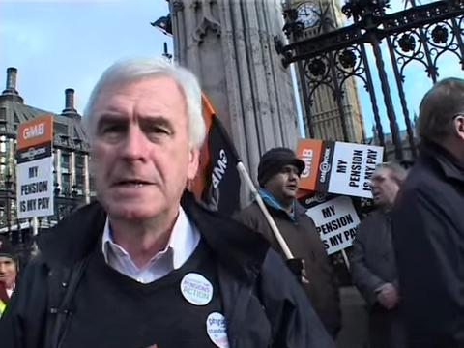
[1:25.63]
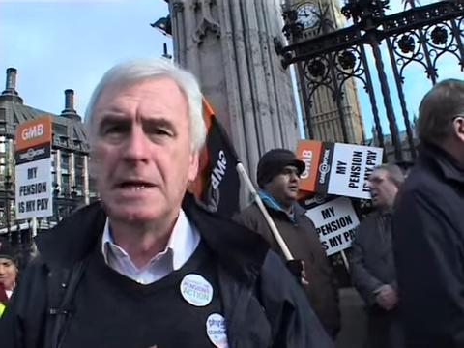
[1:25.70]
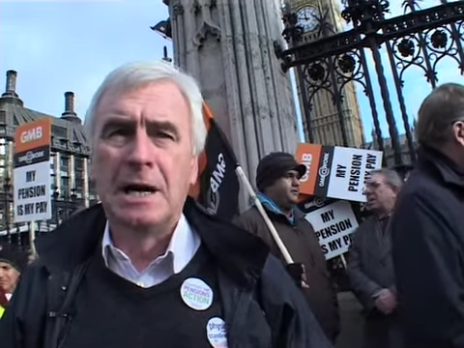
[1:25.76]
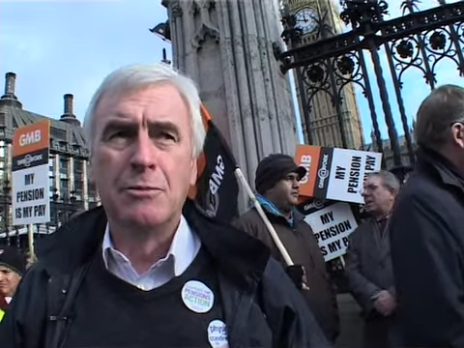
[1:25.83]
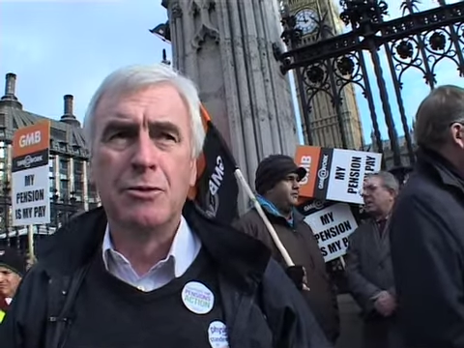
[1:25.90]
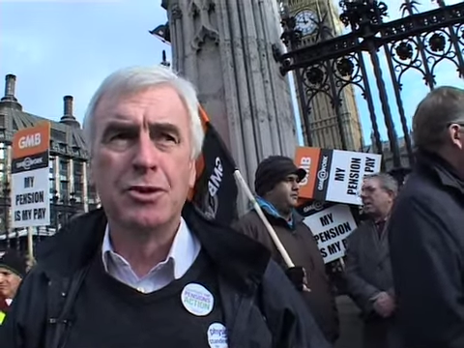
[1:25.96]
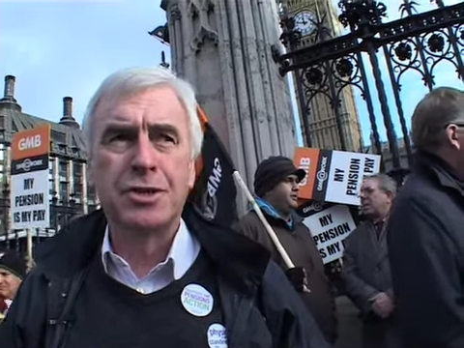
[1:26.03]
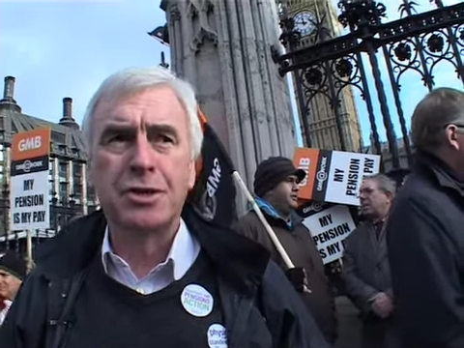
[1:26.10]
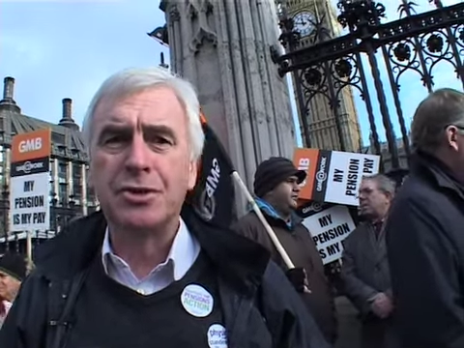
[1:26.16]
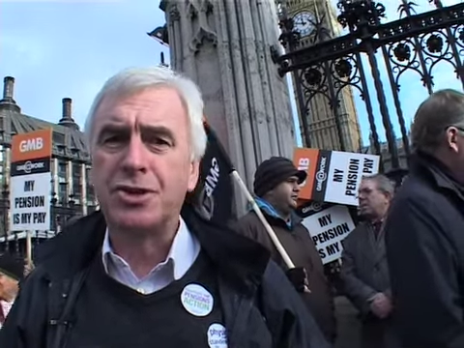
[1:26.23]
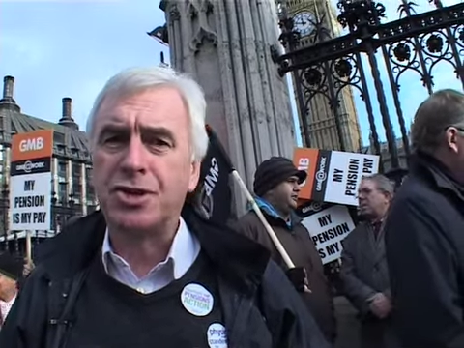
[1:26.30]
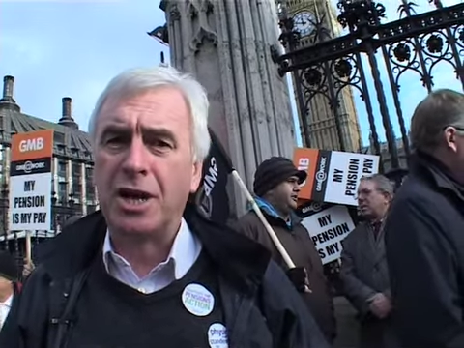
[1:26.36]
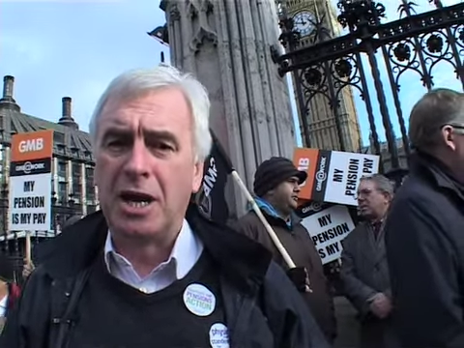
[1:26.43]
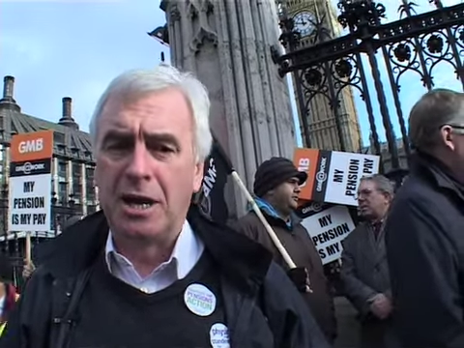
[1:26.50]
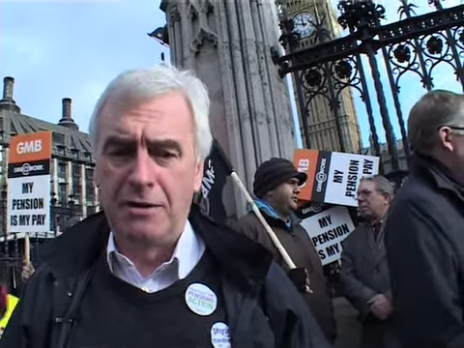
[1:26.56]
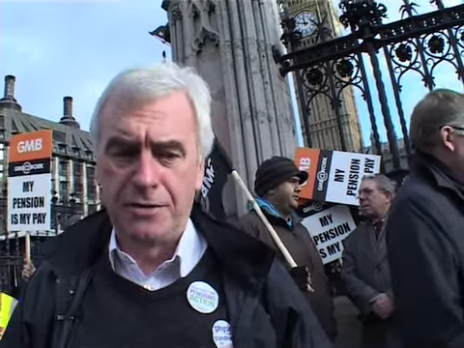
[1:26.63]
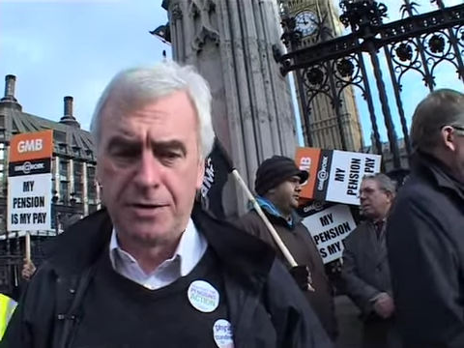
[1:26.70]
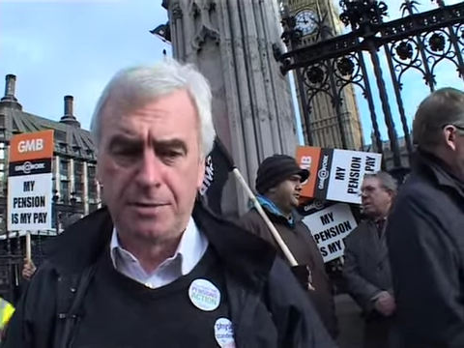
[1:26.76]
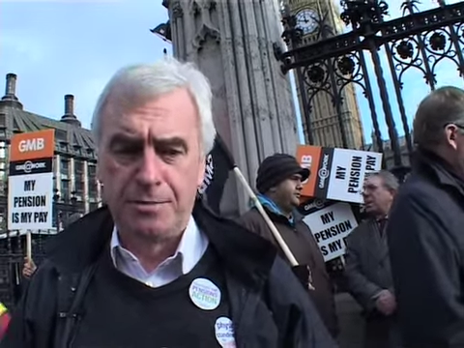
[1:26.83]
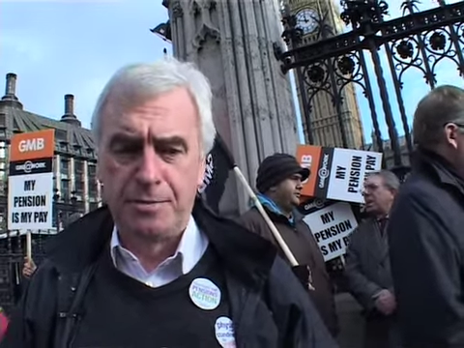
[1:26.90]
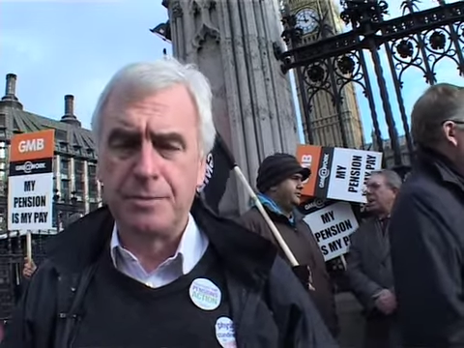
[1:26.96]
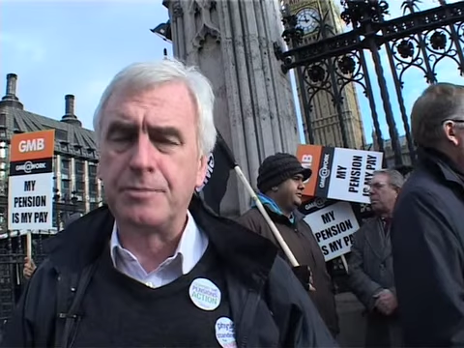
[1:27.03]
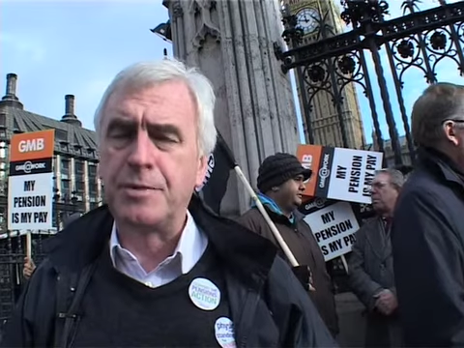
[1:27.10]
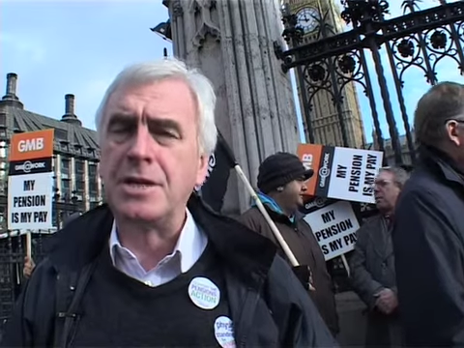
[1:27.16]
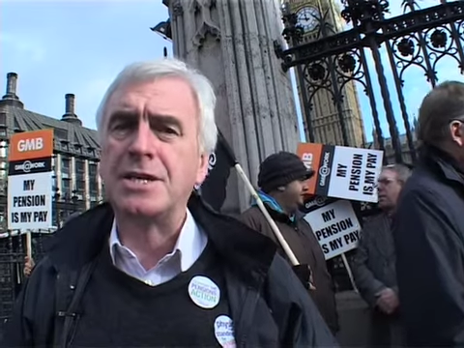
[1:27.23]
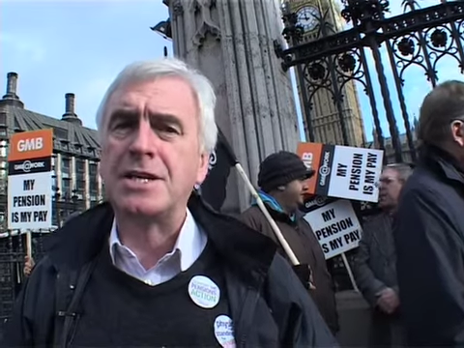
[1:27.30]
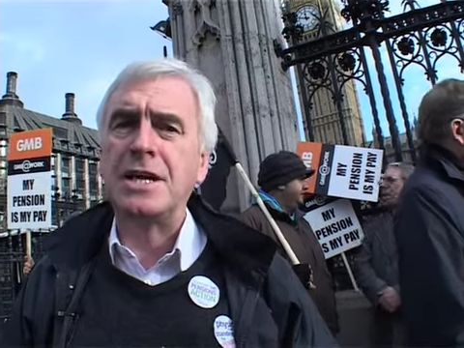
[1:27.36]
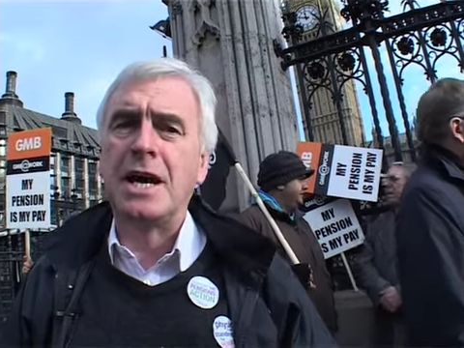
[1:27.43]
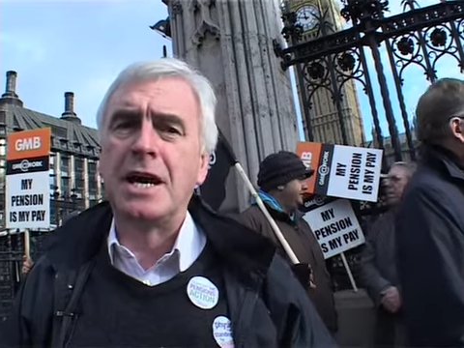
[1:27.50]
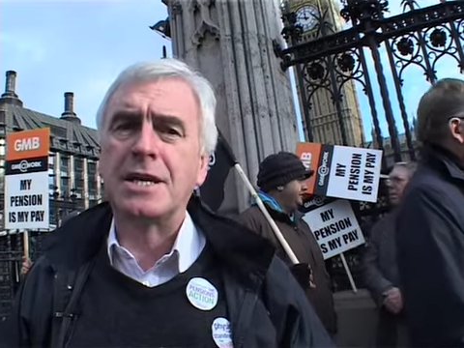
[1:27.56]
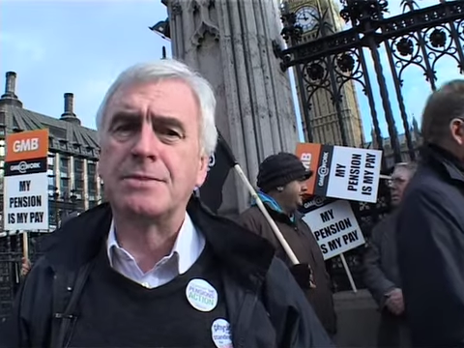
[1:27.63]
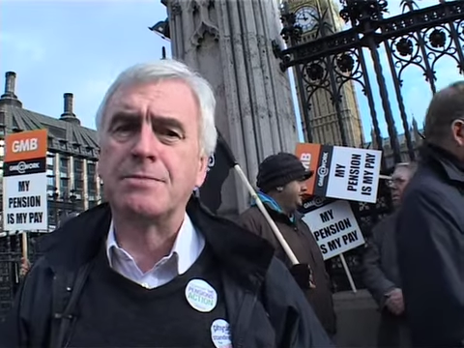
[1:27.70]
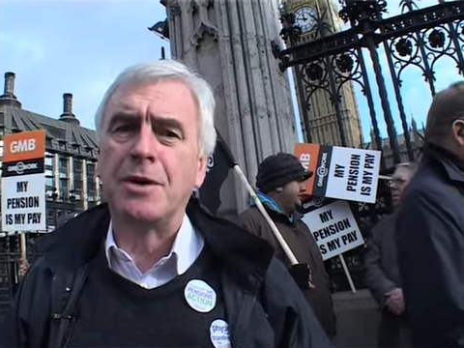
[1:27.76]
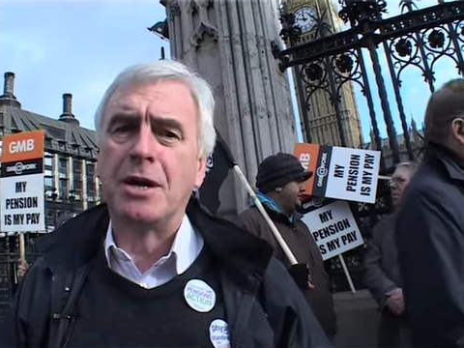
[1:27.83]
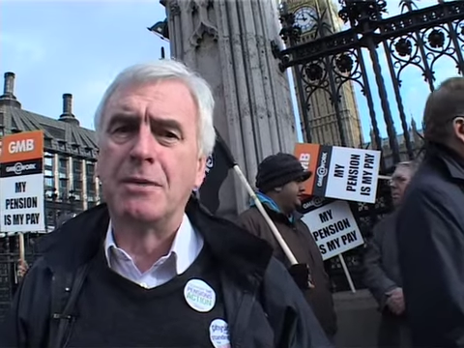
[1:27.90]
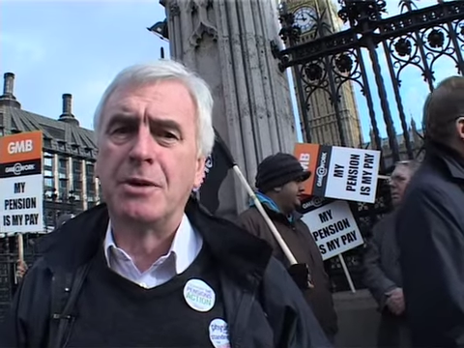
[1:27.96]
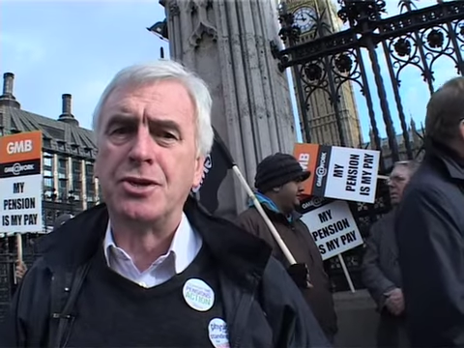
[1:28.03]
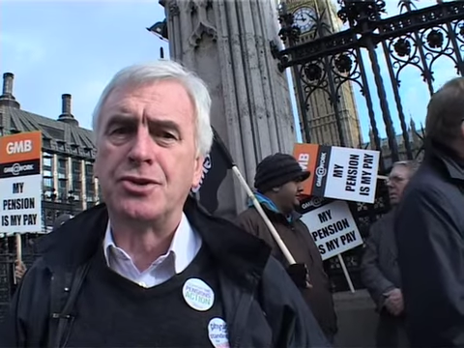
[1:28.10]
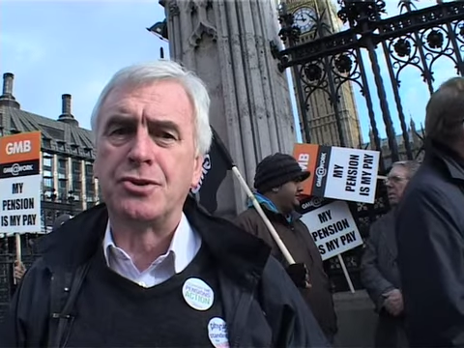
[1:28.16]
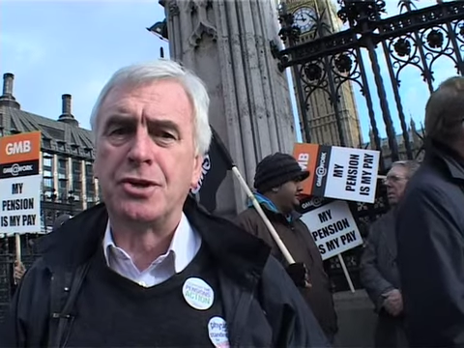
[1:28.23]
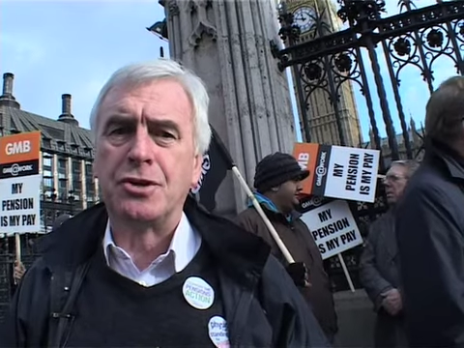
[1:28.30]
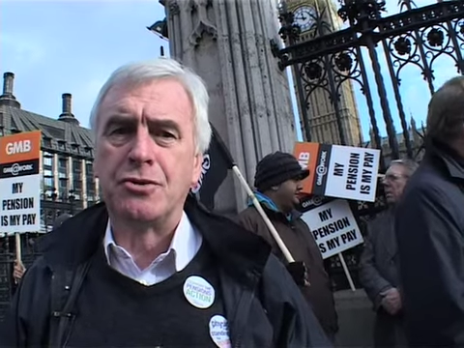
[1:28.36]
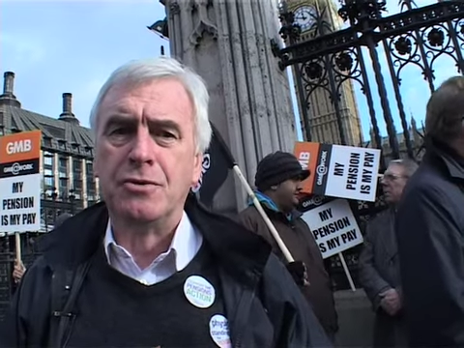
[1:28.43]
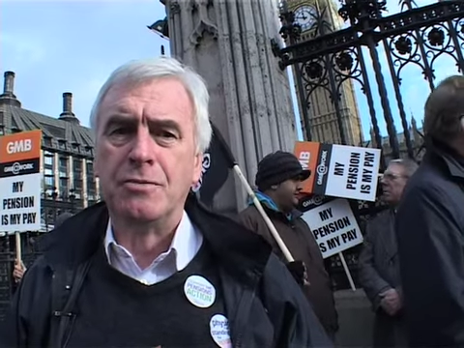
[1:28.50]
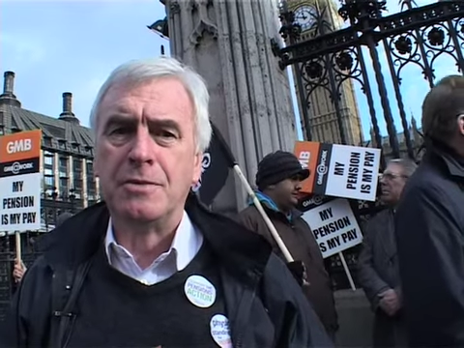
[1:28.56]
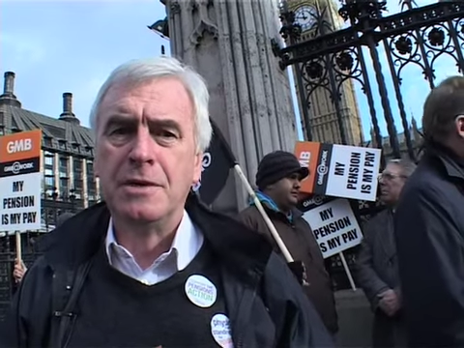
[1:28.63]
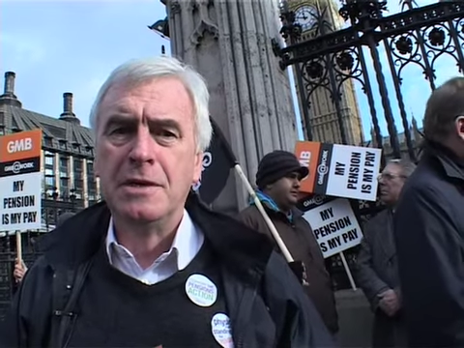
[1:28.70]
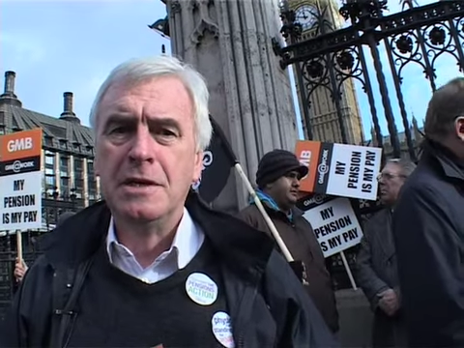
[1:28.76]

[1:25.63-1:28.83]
I'm also chair of the PCS parliamentary group.